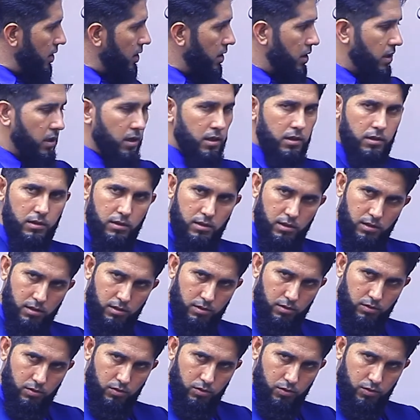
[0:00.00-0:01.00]
and the
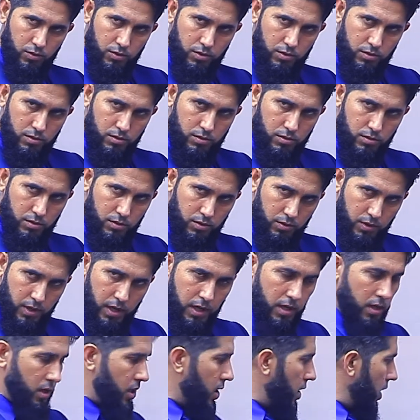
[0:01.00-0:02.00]
conclusion.
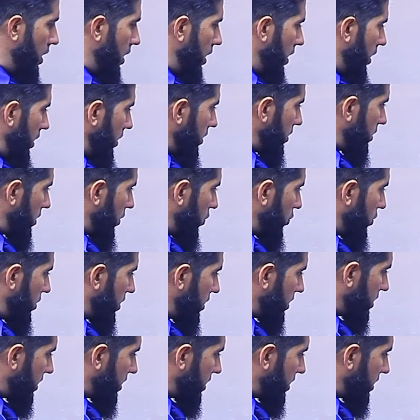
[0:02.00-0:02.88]
Okay? So the